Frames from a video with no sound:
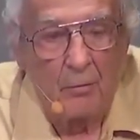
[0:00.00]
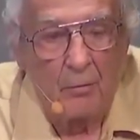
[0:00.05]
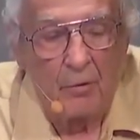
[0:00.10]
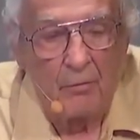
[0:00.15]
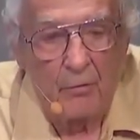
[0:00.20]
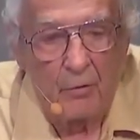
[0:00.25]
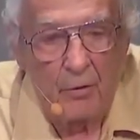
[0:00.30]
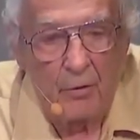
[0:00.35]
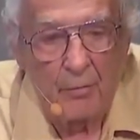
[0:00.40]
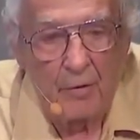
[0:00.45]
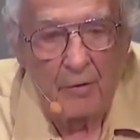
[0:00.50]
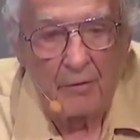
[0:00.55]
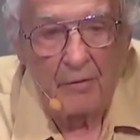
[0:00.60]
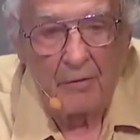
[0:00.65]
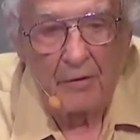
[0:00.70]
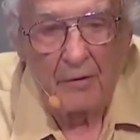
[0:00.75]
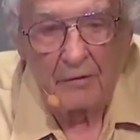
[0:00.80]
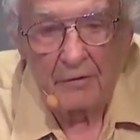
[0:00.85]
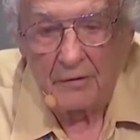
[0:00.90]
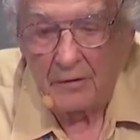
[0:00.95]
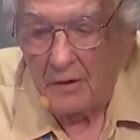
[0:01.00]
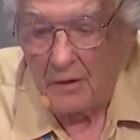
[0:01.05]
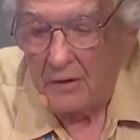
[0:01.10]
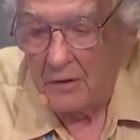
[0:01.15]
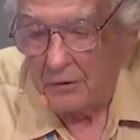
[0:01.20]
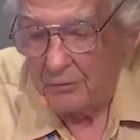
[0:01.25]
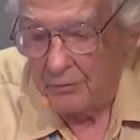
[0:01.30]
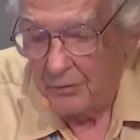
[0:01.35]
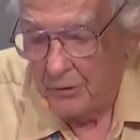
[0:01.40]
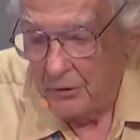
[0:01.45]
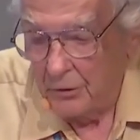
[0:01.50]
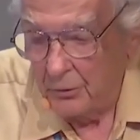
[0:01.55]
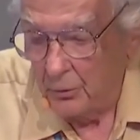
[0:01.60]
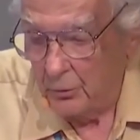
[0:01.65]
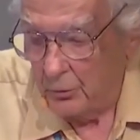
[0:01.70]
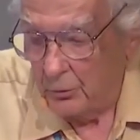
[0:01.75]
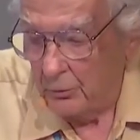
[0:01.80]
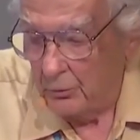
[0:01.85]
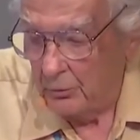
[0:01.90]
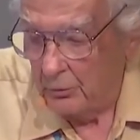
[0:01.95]
global warming really starts with
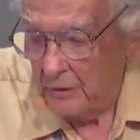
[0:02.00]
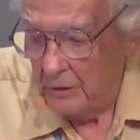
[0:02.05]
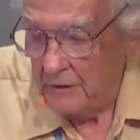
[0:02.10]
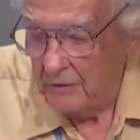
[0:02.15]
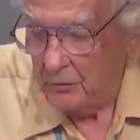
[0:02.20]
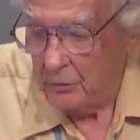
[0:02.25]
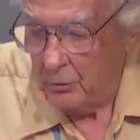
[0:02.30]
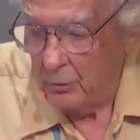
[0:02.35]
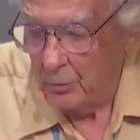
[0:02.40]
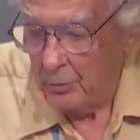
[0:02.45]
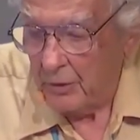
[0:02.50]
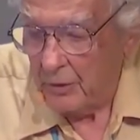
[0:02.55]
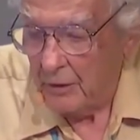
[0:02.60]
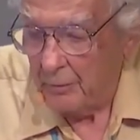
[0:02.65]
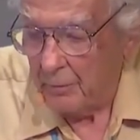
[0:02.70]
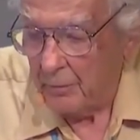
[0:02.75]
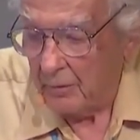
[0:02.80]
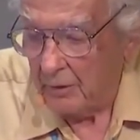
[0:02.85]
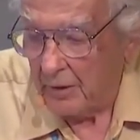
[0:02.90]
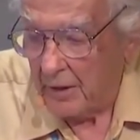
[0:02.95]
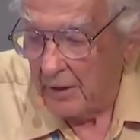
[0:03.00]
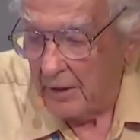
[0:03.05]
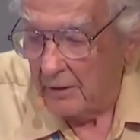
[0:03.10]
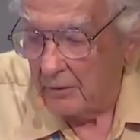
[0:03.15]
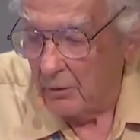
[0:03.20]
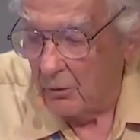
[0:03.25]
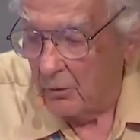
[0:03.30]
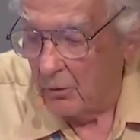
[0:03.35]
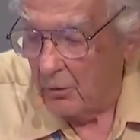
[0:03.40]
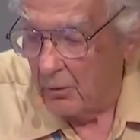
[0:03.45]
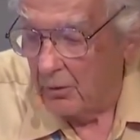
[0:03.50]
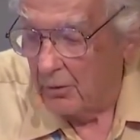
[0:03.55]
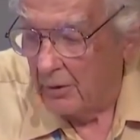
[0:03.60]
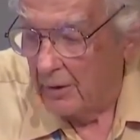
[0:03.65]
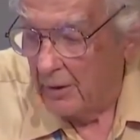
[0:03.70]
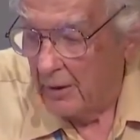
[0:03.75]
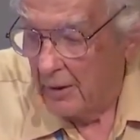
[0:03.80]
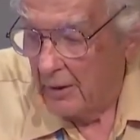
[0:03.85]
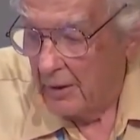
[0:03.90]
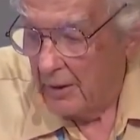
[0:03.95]
these two people, Al
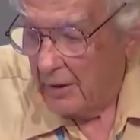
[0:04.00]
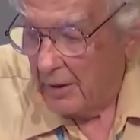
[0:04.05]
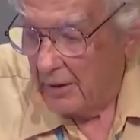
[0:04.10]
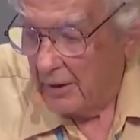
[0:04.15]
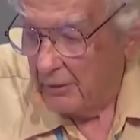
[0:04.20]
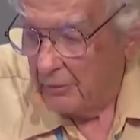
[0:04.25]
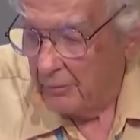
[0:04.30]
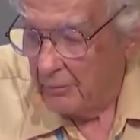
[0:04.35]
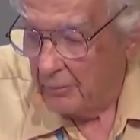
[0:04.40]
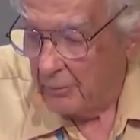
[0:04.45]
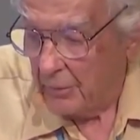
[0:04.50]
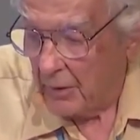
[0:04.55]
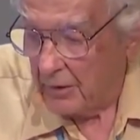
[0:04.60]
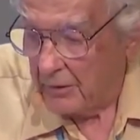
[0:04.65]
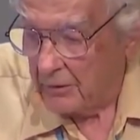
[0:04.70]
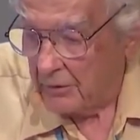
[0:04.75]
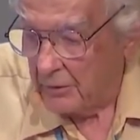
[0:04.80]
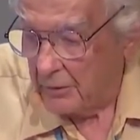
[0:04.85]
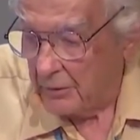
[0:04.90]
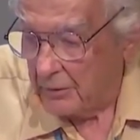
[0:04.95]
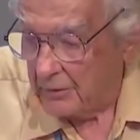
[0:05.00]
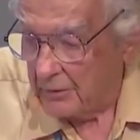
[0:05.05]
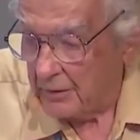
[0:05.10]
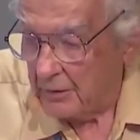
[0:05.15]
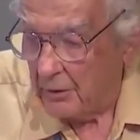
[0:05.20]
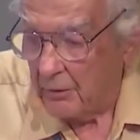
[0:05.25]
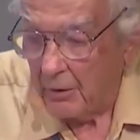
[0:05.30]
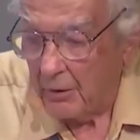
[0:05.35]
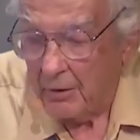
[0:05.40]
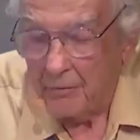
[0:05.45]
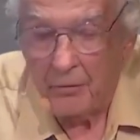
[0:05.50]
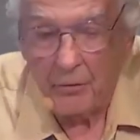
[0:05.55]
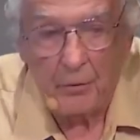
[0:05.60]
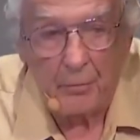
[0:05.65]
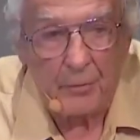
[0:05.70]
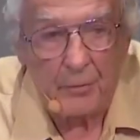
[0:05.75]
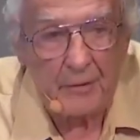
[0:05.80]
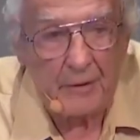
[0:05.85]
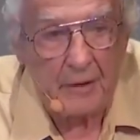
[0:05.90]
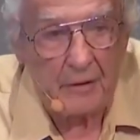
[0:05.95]
Gore and Parker, however
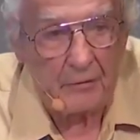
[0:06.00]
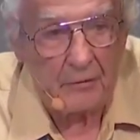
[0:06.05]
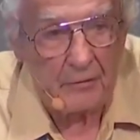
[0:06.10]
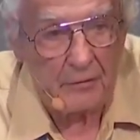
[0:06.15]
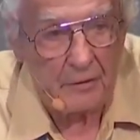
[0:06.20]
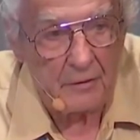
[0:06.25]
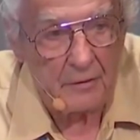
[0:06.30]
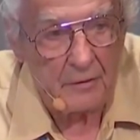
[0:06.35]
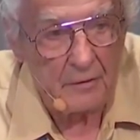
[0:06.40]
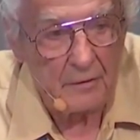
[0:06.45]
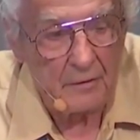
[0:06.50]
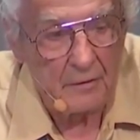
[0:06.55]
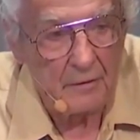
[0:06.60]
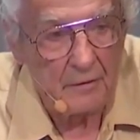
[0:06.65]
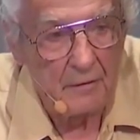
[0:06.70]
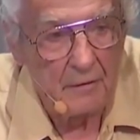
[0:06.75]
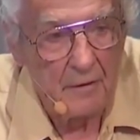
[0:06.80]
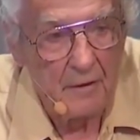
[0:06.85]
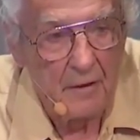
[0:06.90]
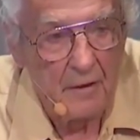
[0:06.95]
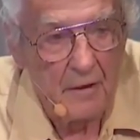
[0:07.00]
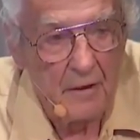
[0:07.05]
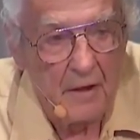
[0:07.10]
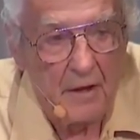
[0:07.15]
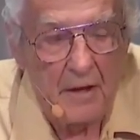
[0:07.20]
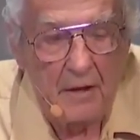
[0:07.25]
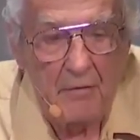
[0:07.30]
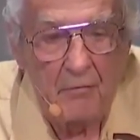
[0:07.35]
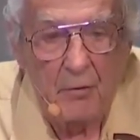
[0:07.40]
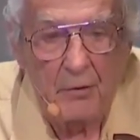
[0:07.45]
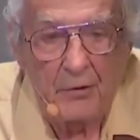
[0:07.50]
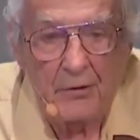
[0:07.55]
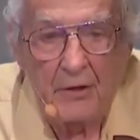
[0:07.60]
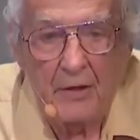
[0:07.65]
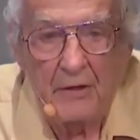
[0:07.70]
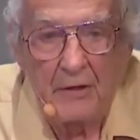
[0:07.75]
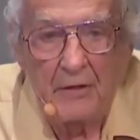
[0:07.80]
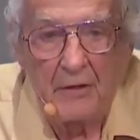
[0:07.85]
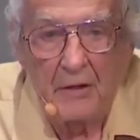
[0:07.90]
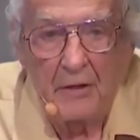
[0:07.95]
you pronounce it. And
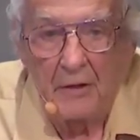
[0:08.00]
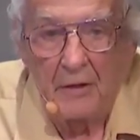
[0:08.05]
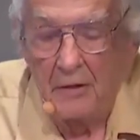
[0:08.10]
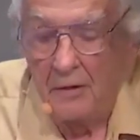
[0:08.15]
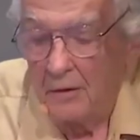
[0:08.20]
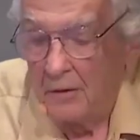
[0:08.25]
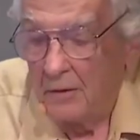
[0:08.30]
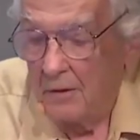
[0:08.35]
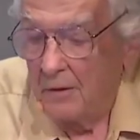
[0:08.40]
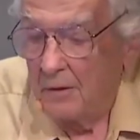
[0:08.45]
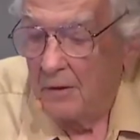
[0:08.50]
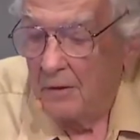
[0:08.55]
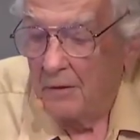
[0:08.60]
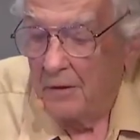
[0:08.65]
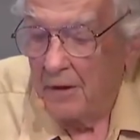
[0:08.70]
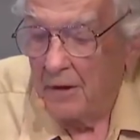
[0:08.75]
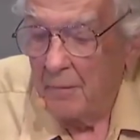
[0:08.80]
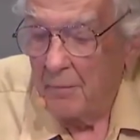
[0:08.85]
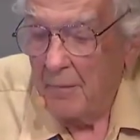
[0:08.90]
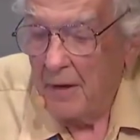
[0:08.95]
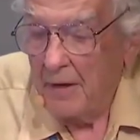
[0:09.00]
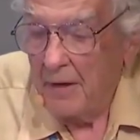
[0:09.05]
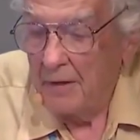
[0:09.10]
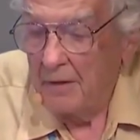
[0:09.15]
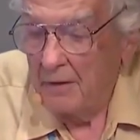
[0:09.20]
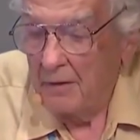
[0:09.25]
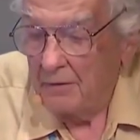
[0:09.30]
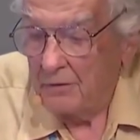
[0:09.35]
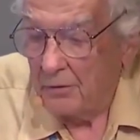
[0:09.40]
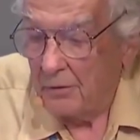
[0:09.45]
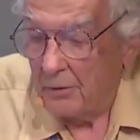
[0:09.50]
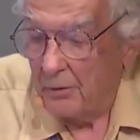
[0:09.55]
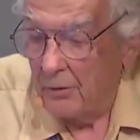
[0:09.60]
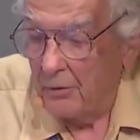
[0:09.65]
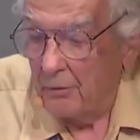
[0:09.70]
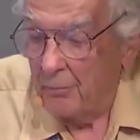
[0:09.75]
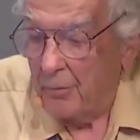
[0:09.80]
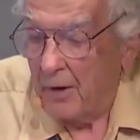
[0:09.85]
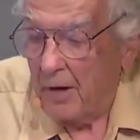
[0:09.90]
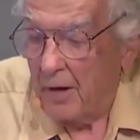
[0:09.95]
what they did, they made this
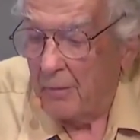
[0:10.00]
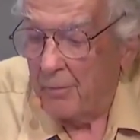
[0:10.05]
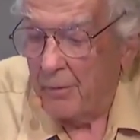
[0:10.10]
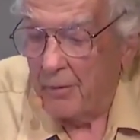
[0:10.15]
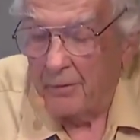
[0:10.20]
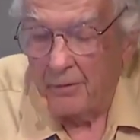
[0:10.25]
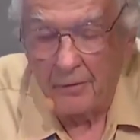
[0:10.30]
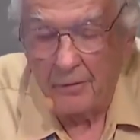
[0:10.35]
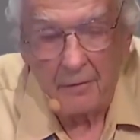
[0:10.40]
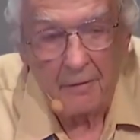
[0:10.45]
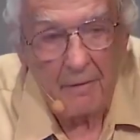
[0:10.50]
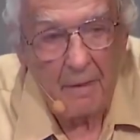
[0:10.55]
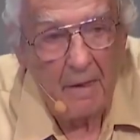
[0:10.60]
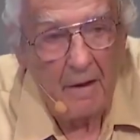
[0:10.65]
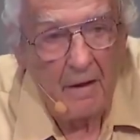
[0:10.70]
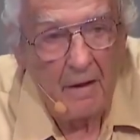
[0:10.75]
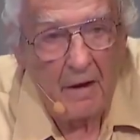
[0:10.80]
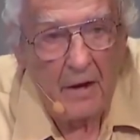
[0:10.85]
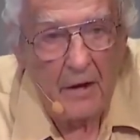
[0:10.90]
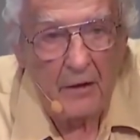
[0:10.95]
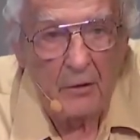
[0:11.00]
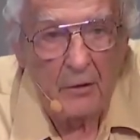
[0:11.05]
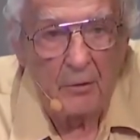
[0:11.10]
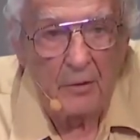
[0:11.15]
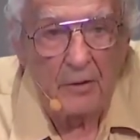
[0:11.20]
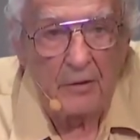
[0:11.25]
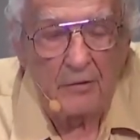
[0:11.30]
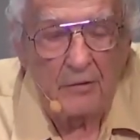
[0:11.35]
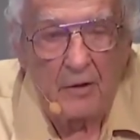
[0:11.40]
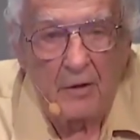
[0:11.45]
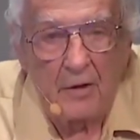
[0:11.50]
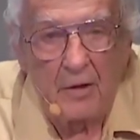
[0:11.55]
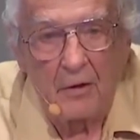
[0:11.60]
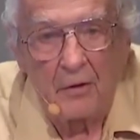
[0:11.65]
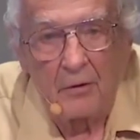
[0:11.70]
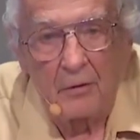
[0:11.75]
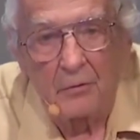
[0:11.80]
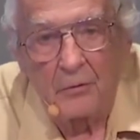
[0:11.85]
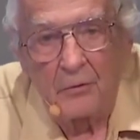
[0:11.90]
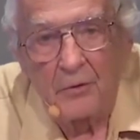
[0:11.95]
curve popular. I know that's
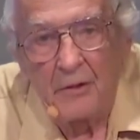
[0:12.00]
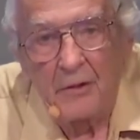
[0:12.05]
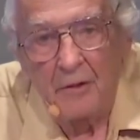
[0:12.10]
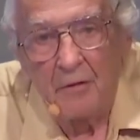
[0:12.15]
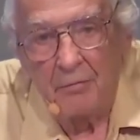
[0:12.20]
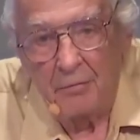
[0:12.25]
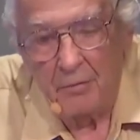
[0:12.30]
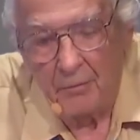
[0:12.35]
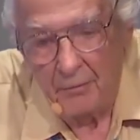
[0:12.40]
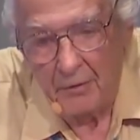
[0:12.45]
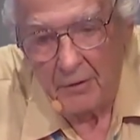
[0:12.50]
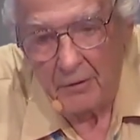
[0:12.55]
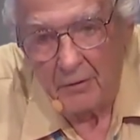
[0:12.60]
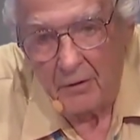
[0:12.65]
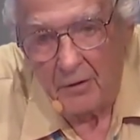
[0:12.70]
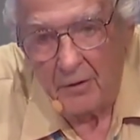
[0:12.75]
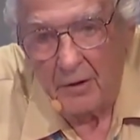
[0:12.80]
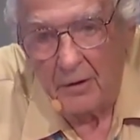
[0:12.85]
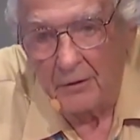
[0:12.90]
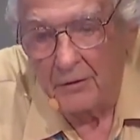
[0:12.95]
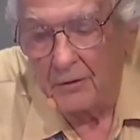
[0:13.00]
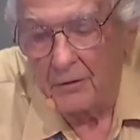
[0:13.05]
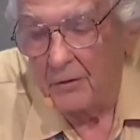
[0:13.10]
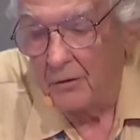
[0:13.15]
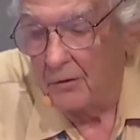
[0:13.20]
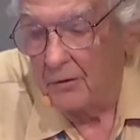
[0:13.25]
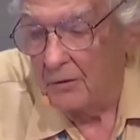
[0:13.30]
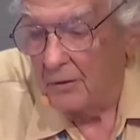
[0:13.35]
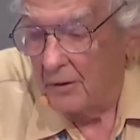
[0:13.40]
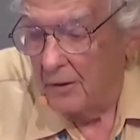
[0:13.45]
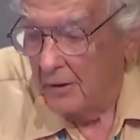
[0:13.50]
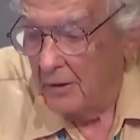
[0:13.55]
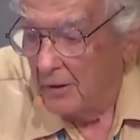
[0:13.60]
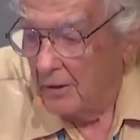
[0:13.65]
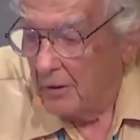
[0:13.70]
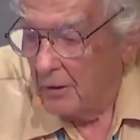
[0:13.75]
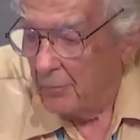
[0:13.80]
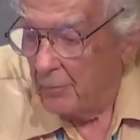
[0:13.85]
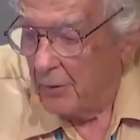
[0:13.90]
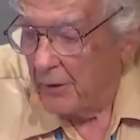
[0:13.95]
hard to read from the audience,
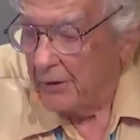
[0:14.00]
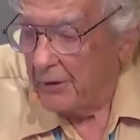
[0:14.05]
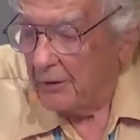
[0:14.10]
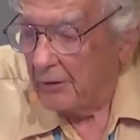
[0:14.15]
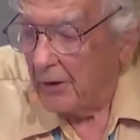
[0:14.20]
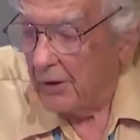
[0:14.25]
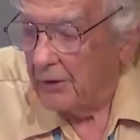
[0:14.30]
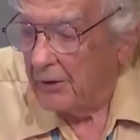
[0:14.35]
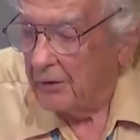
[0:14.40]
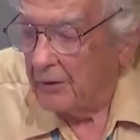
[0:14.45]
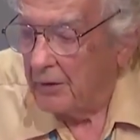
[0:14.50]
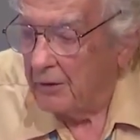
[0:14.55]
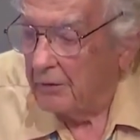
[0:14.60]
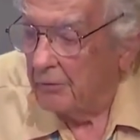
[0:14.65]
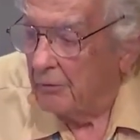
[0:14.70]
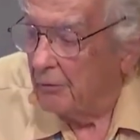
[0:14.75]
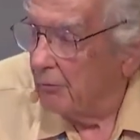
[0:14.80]
but on